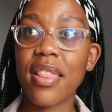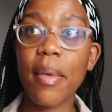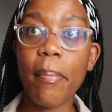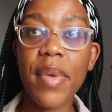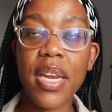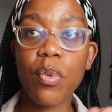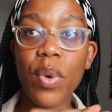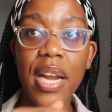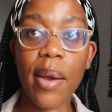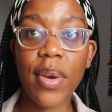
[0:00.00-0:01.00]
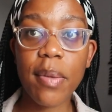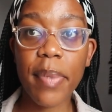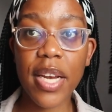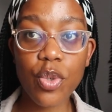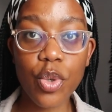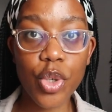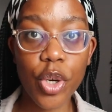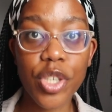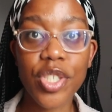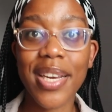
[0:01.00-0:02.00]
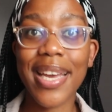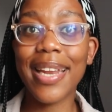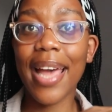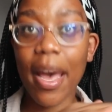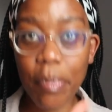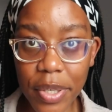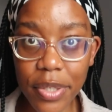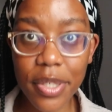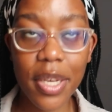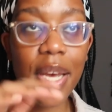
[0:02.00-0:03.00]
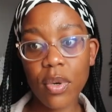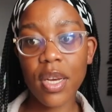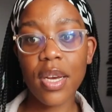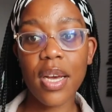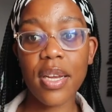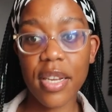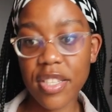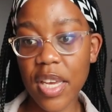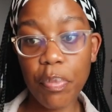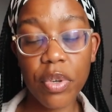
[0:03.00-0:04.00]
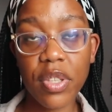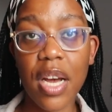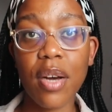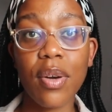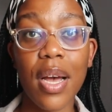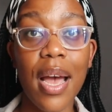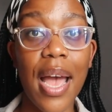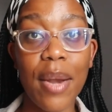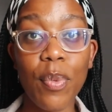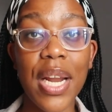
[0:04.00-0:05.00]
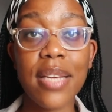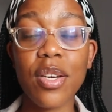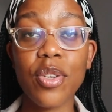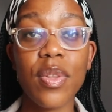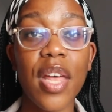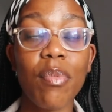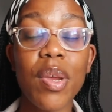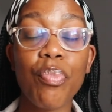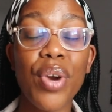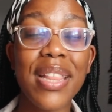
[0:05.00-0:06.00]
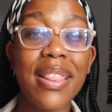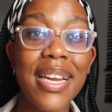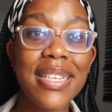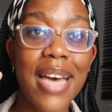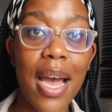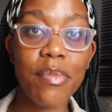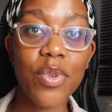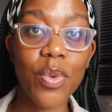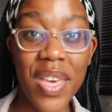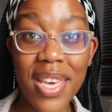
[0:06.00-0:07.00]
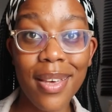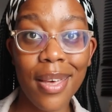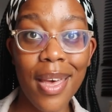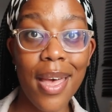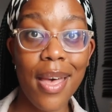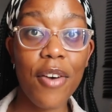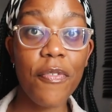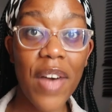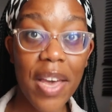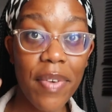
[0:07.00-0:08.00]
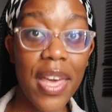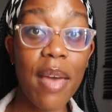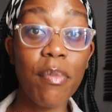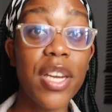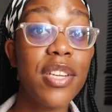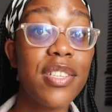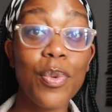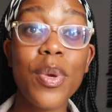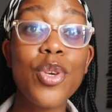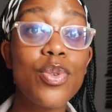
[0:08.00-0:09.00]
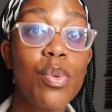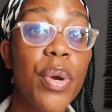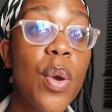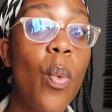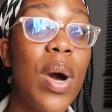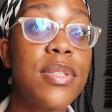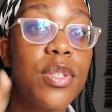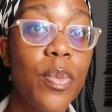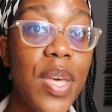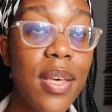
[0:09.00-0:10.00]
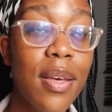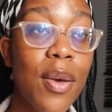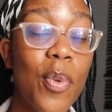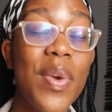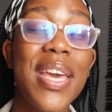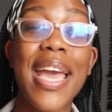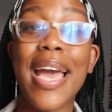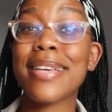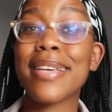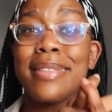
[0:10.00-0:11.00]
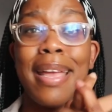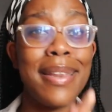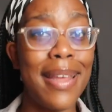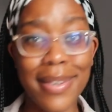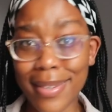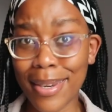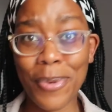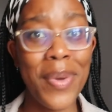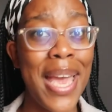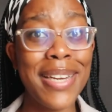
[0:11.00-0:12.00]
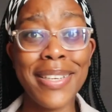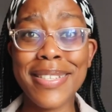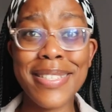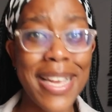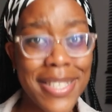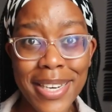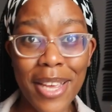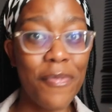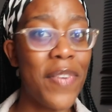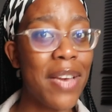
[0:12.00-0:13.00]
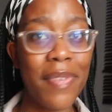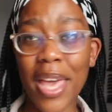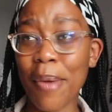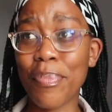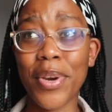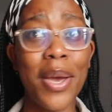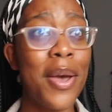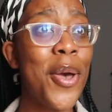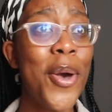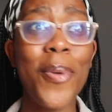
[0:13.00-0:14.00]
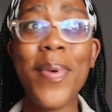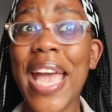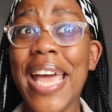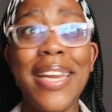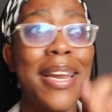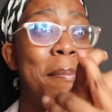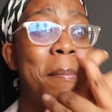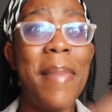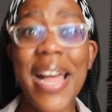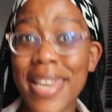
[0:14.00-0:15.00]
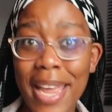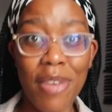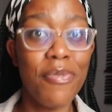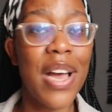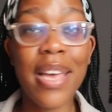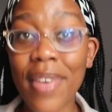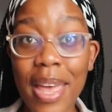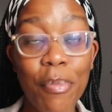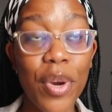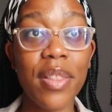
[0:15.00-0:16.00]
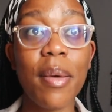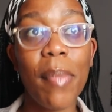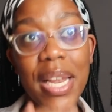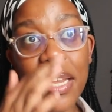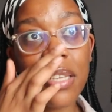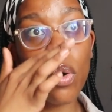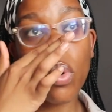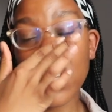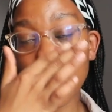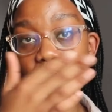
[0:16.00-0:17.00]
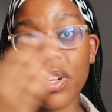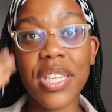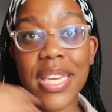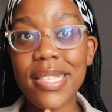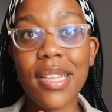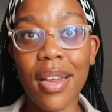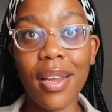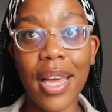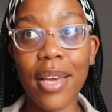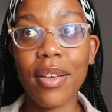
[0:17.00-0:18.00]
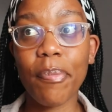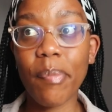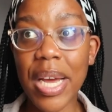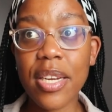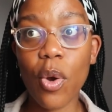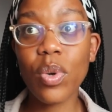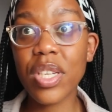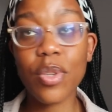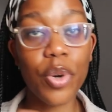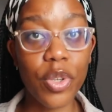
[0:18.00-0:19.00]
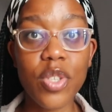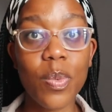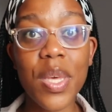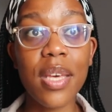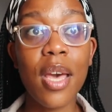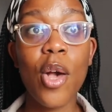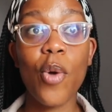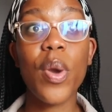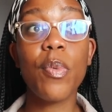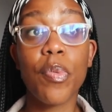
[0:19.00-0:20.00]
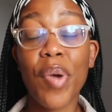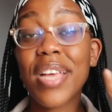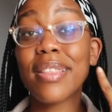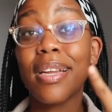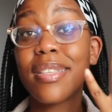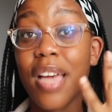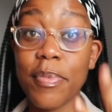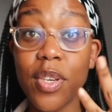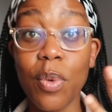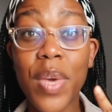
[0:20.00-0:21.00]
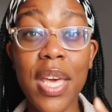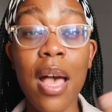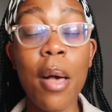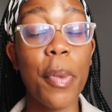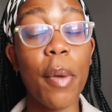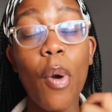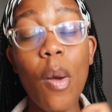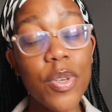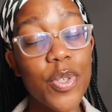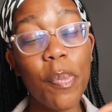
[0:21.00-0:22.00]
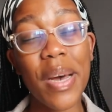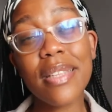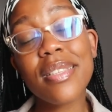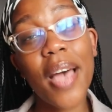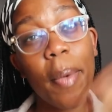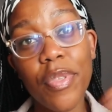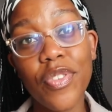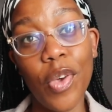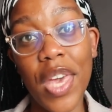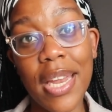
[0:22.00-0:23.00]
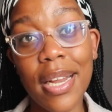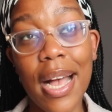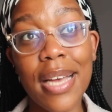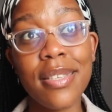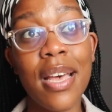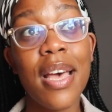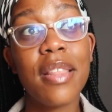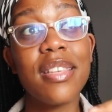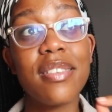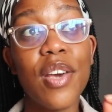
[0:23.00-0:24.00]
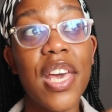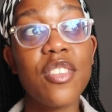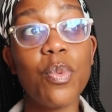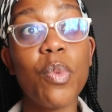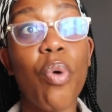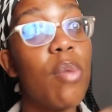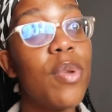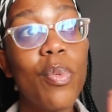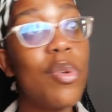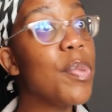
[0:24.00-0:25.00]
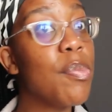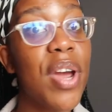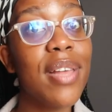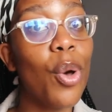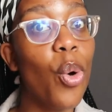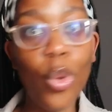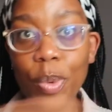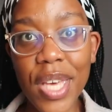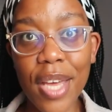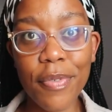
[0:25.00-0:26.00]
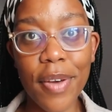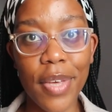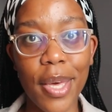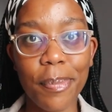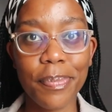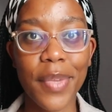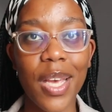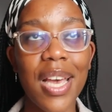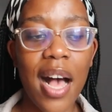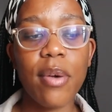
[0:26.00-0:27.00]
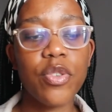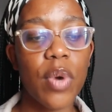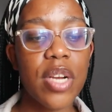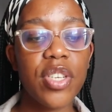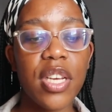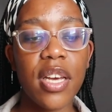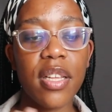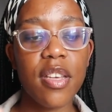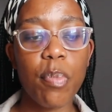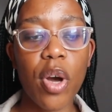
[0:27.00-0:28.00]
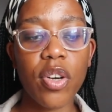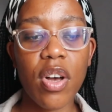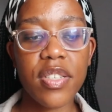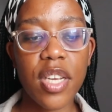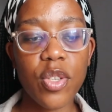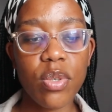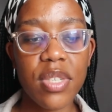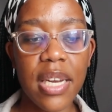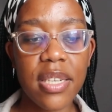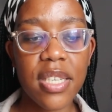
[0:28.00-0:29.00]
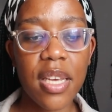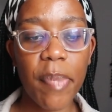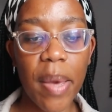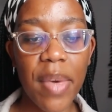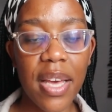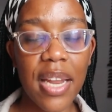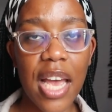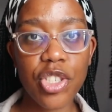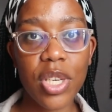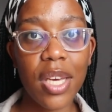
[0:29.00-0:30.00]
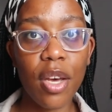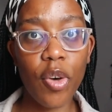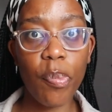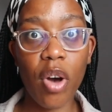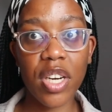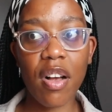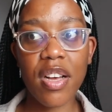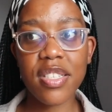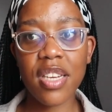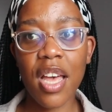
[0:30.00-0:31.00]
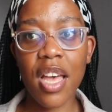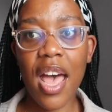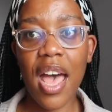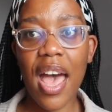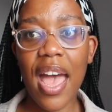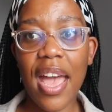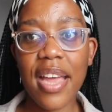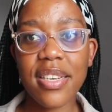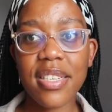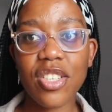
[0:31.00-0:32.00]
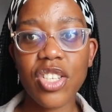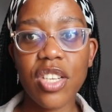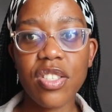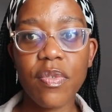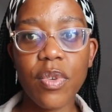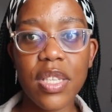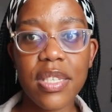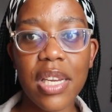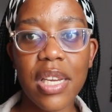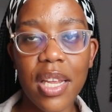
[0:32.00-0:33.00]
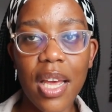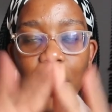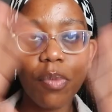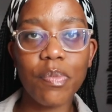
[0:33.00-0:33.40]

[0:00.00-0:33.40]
The minute when I went back to church, it happened. Oh, it's April now. And when I tell you that we pray 3 times a week, 5 a.m. Listen, we used to pray once a week. We extended. We added a Saturday 5 a.m. prayer. We added a Monday 5 a.m. prayer. The Monday only started yesterday. Like, Monday only started this week. We were praying 3 times in a week. But I promise you, by the time this year ends, guys, we probably will be praying the whole week at 5 a.m. I was watching the podcast In Totality by Megan Ashley, her podcast. And she interviewed this lady.